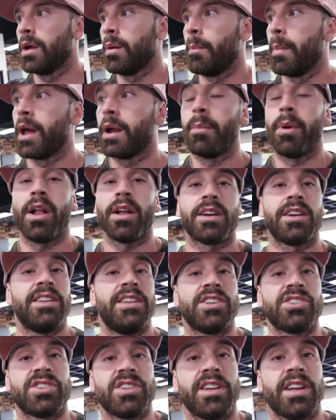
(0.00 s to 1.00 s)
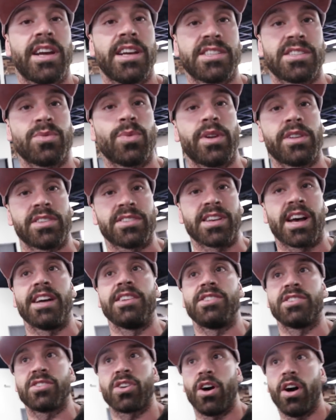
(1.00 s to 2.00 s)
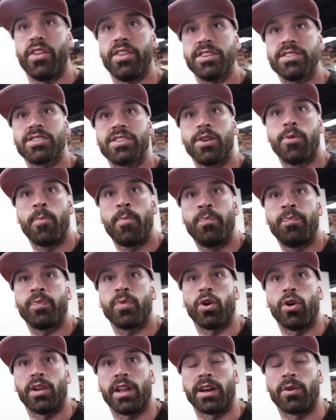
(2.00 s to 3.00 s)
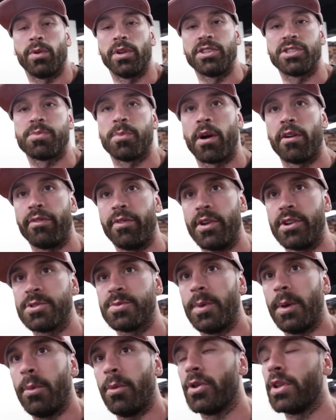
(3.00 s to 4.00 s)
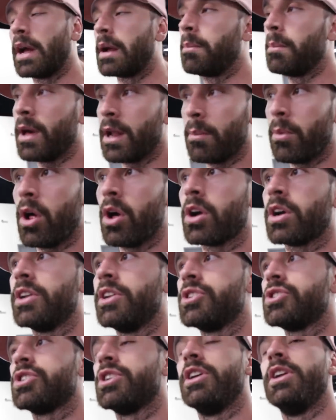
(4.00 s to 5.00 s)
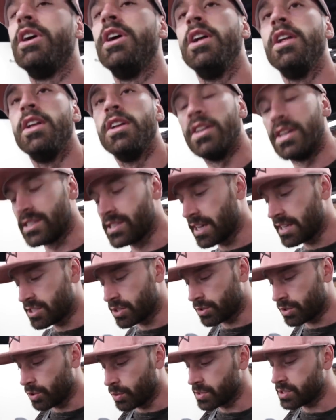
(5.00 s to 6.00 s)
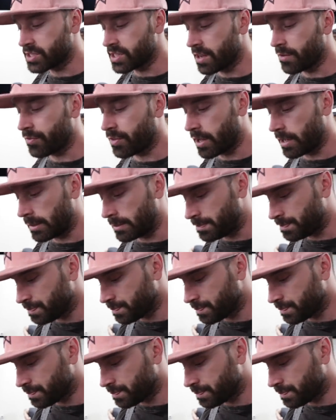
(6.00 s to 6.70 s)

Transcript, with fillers: metabolic conditioning. I guess is what the scientists call this. We're like really smart fitness people, like metabolic conditioning. It's like so doing stuff that